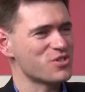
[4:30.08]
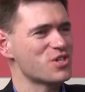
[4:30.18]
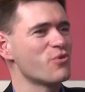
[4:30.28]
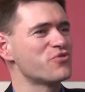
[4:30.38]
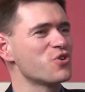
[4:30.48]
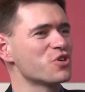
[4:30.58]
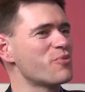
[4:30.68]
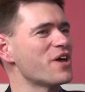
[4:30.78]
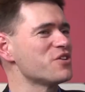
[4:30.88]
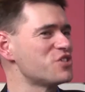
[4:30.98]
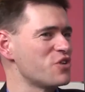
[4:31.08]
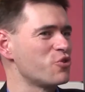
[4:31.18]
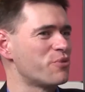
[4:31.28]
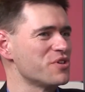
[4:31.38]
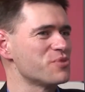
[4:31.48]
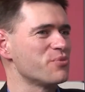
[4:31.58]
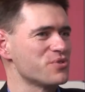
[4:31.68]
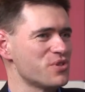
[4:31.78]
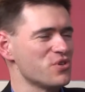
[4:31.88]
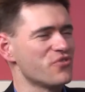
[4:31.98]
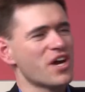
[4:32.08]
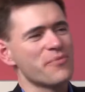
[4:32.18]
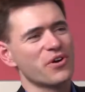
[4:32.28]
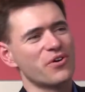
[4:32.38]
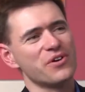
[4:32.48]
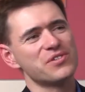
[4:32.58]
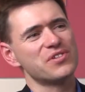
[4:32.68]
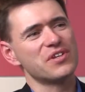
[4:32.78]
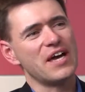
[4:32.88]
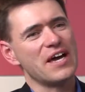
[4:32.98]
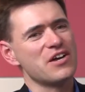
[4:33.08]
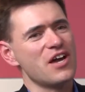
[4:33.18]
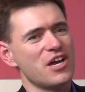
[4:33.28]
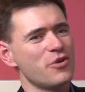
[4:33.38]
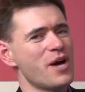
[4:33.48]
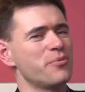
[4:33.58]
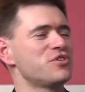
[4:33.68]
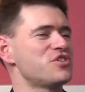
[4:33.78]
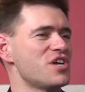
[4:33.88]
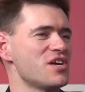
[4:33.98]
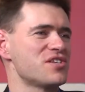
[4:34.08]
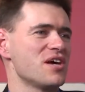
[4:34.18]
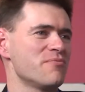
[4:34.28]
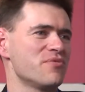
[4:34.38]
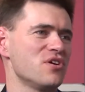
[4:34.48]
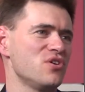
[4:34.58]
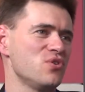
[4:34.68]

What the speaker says: So we've talked about the general principles that you've come across. Are you able to share some that